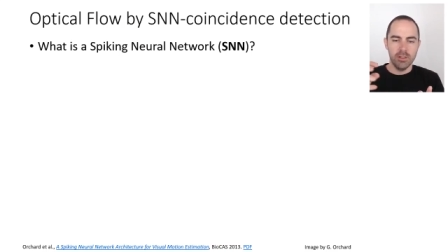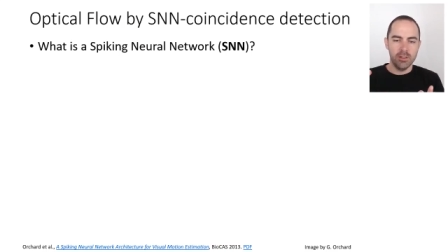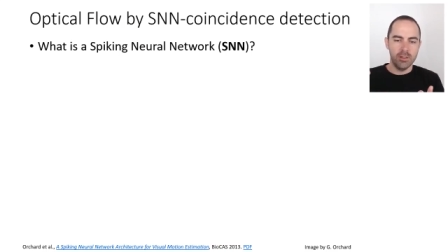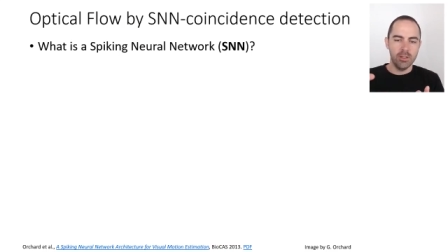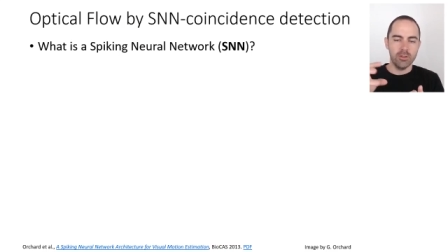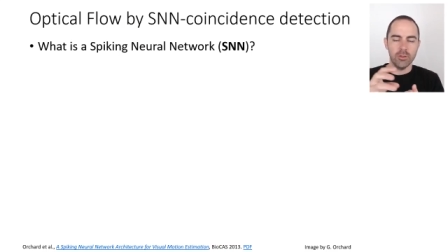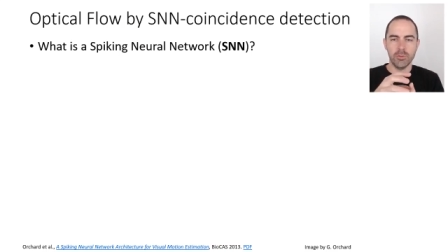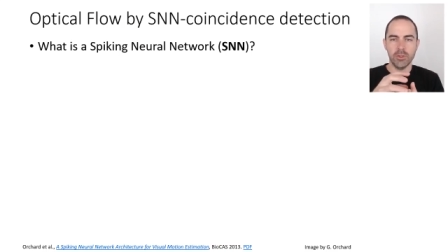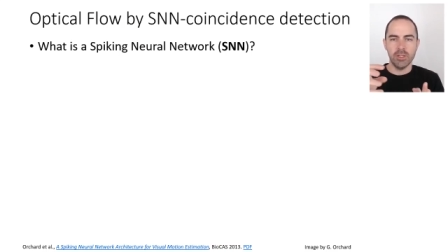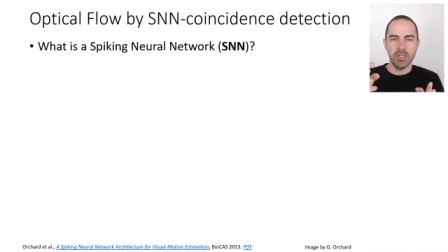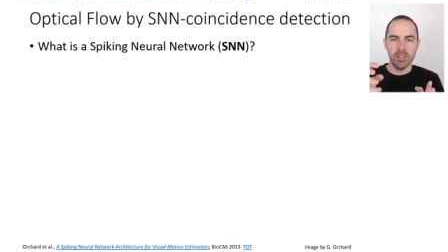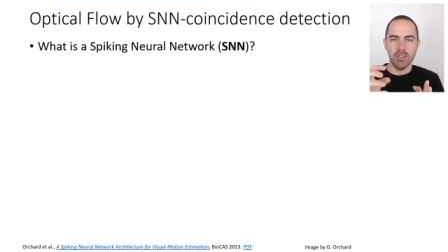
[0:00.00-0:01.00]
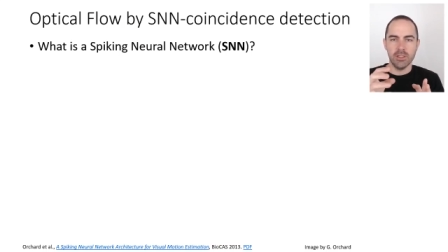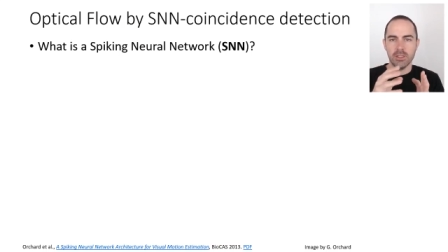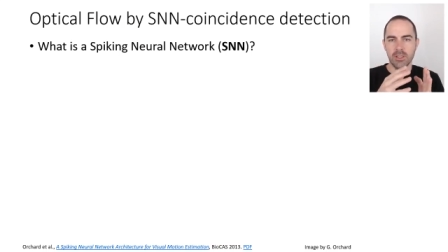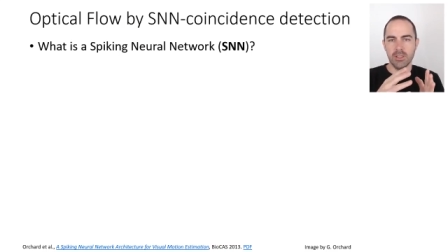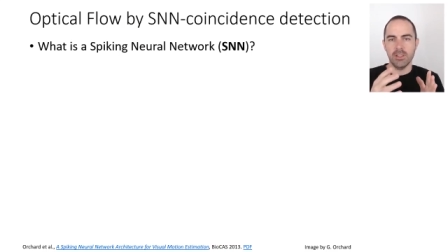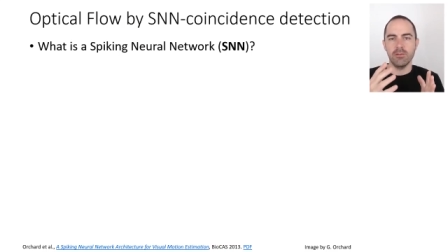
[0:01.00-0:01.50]
they communicate
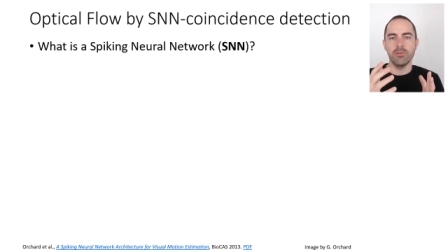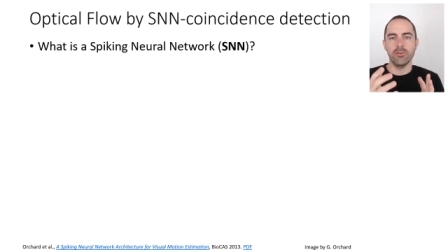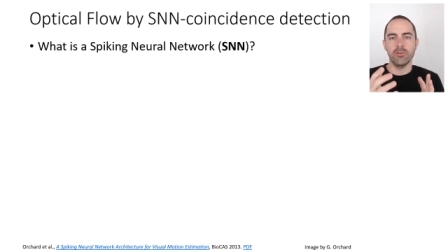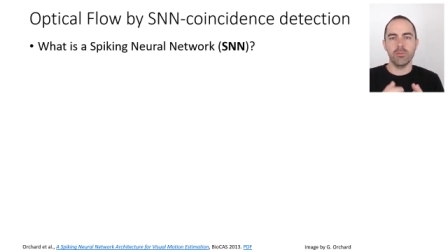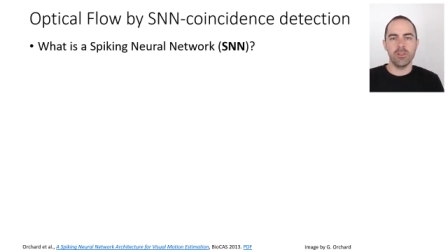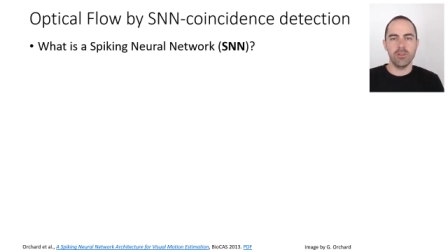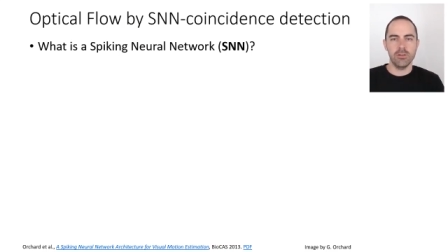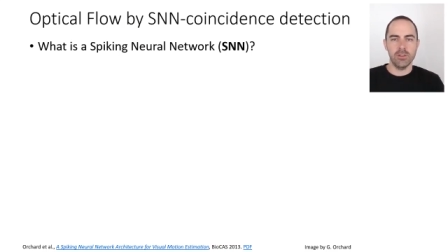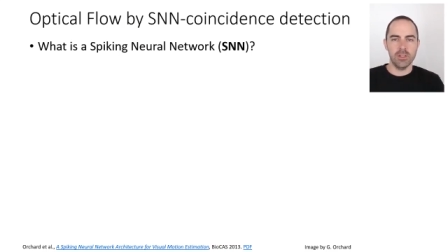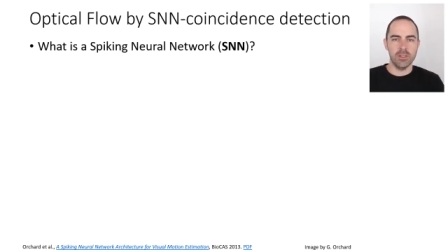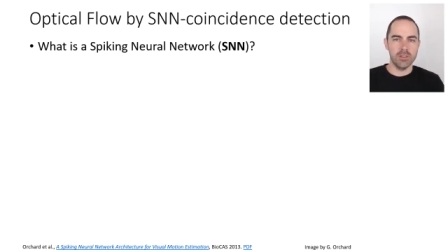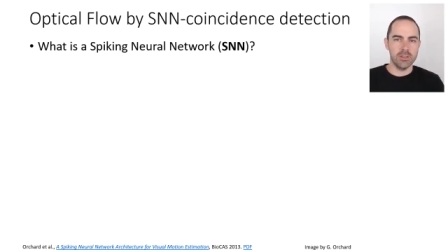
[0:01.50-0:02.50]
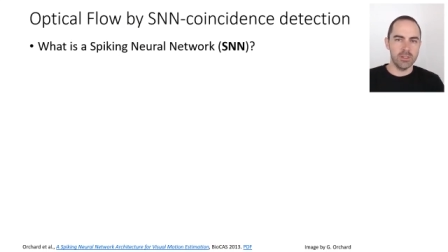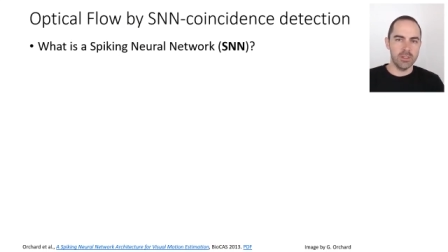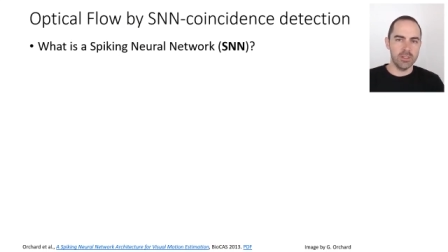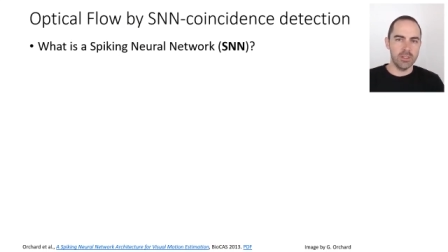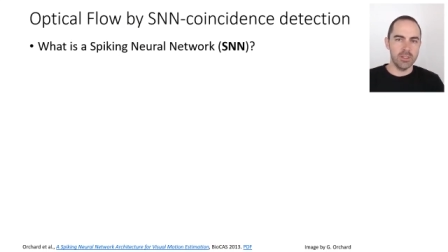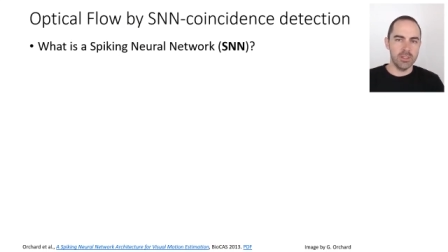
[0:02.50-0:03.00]
and the information is
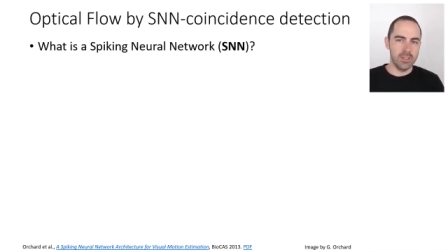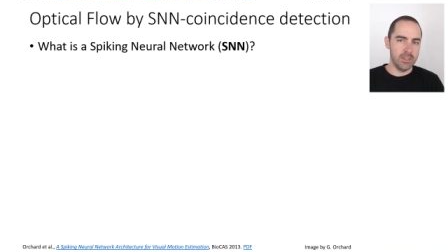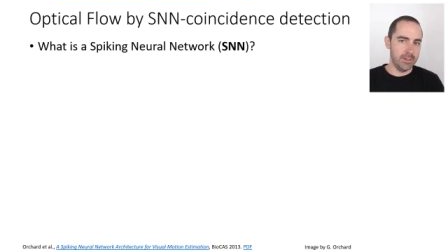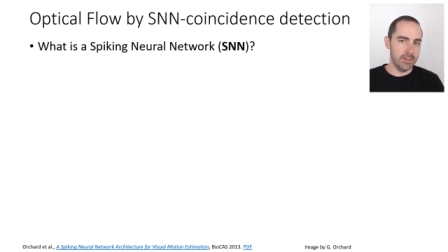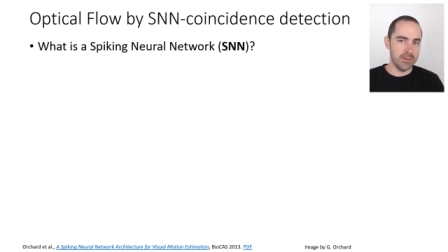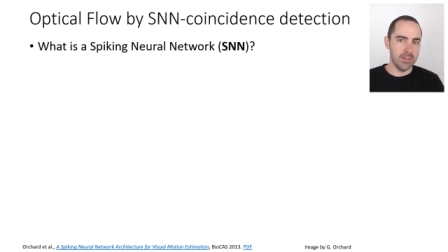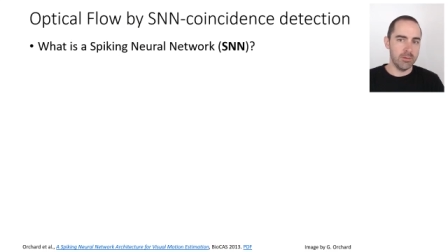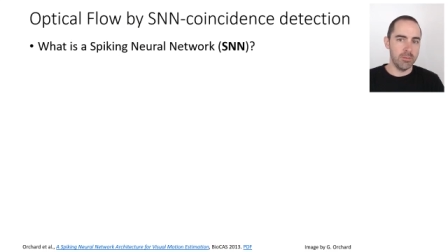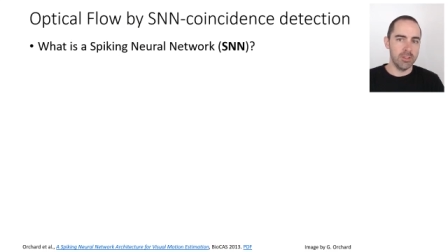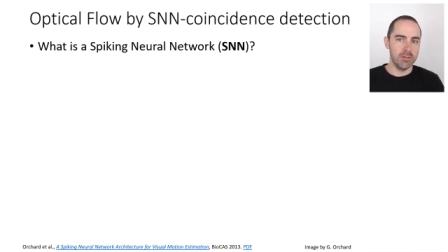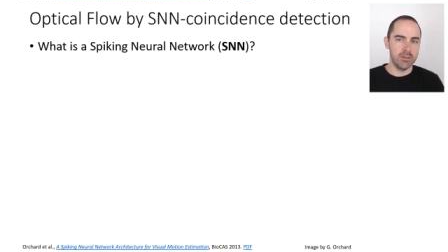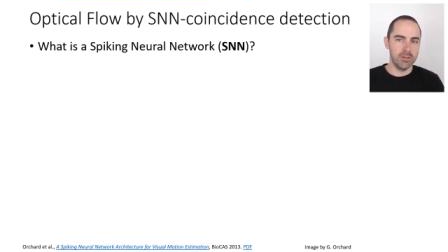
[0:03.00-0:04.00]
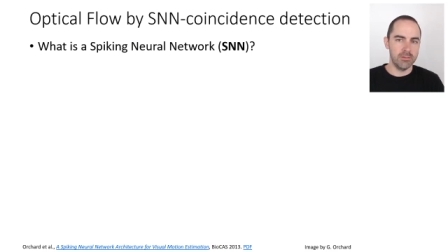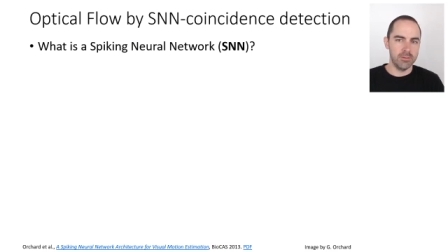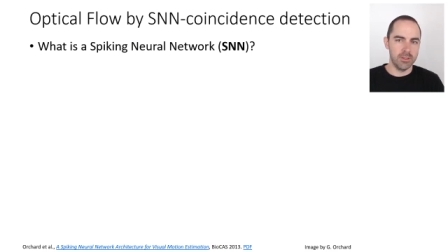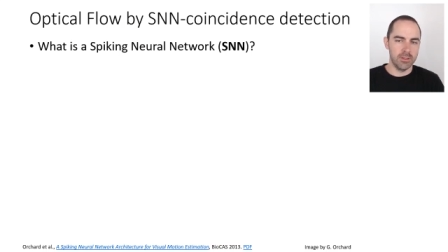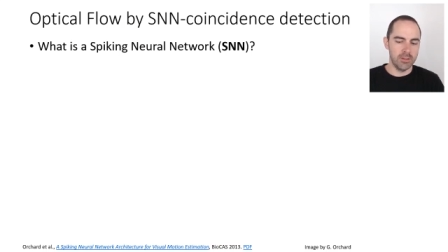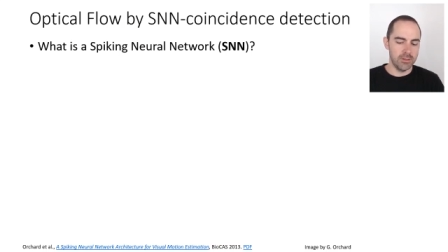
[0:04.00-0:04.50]
in the in the timing of
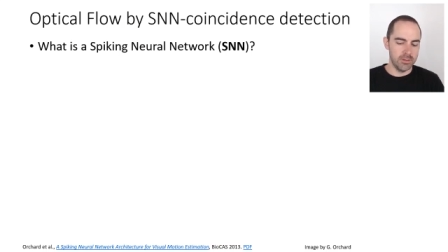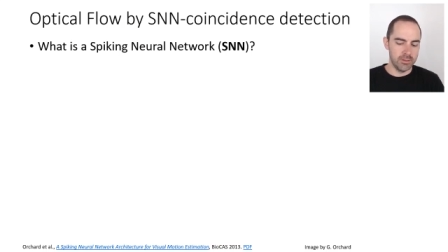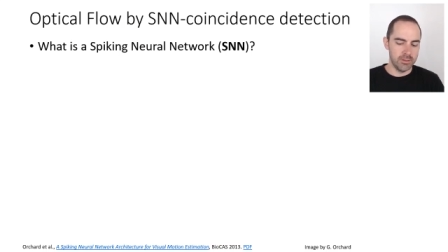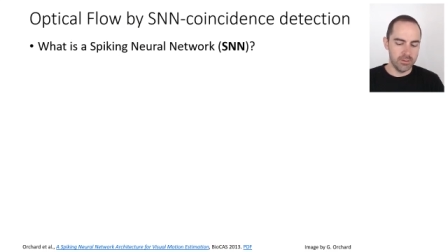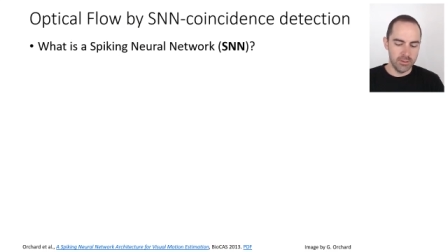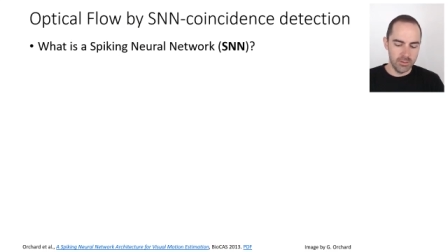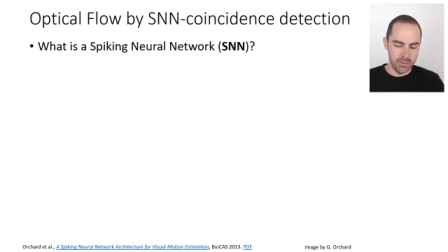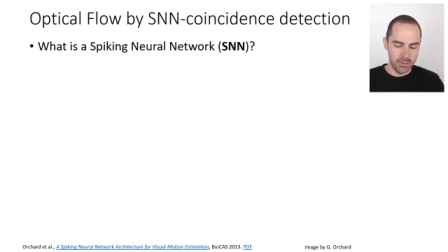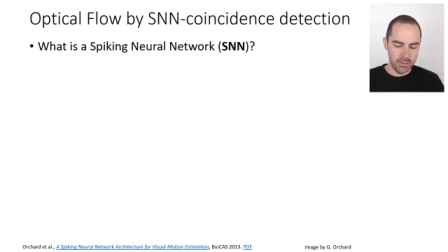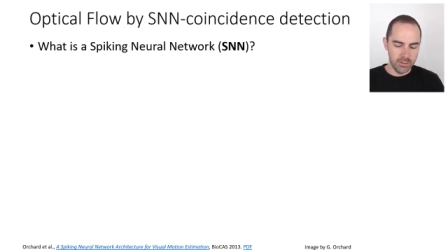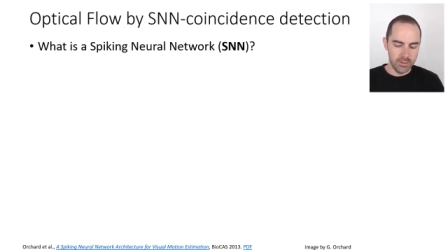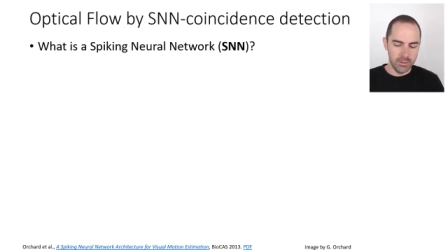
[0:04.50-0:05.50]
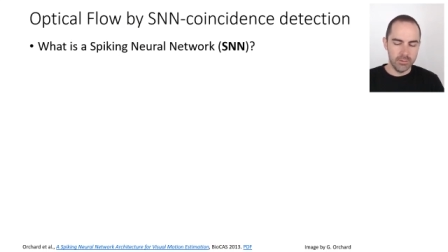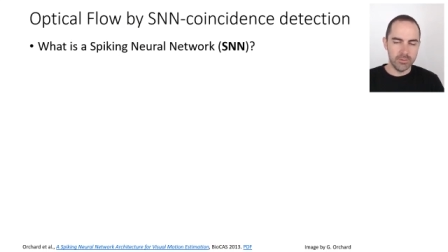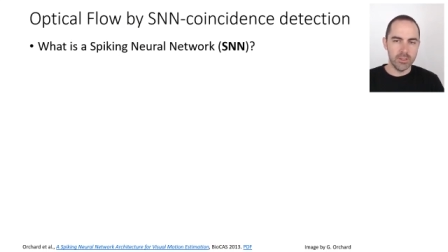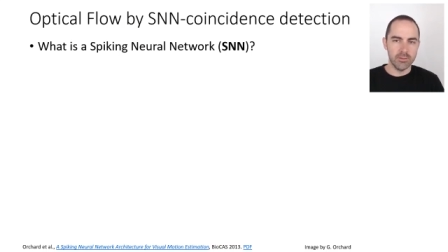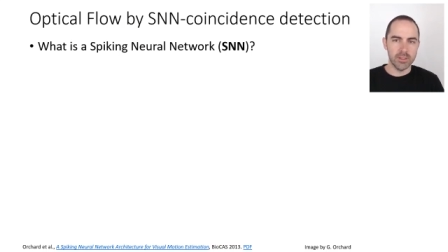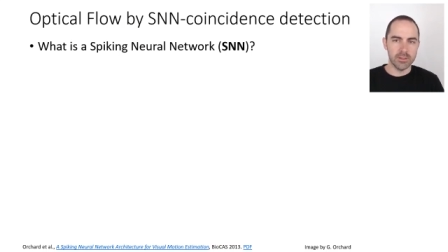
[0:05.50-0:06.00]
the of
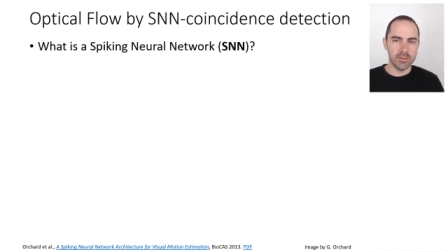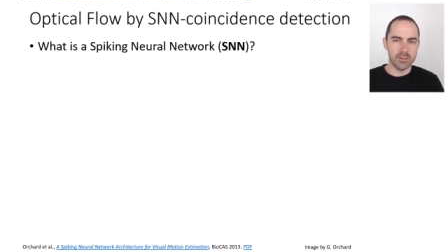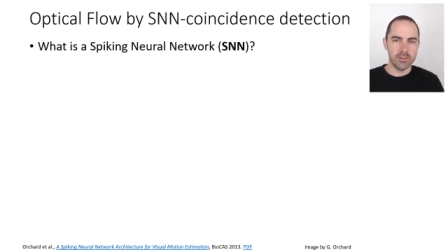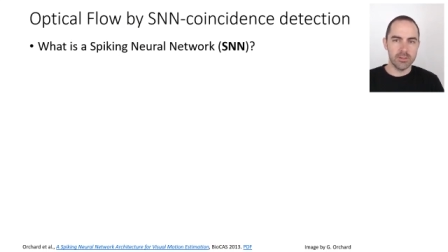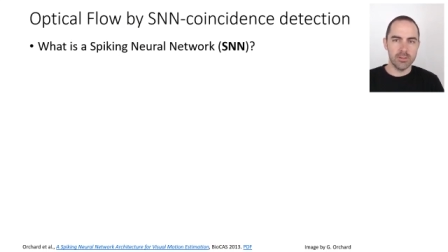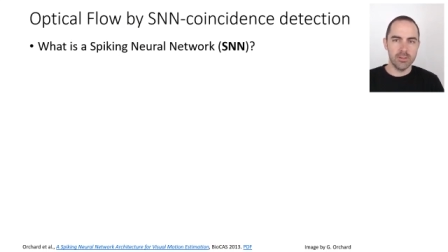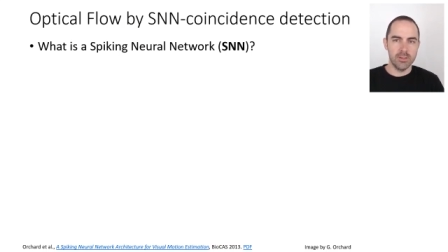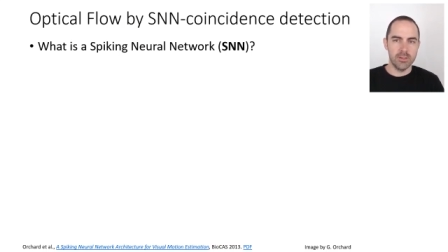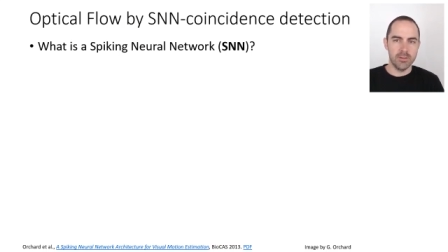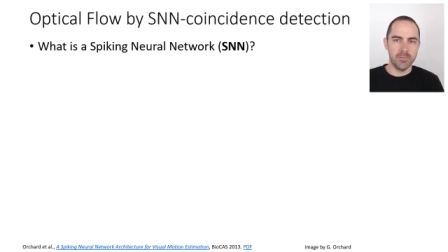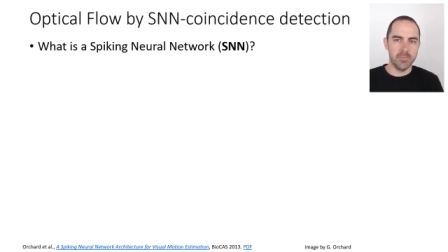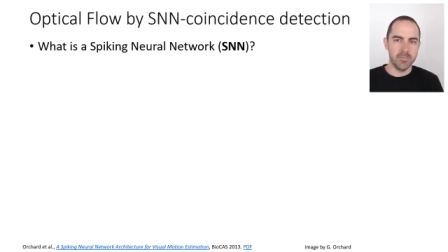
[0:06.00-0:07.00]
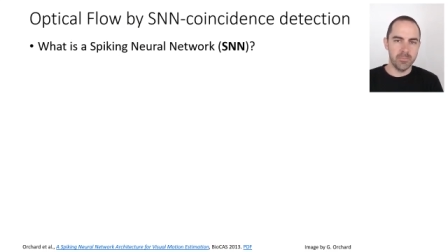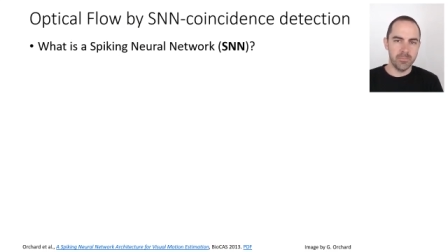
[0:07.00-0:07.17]
the events um,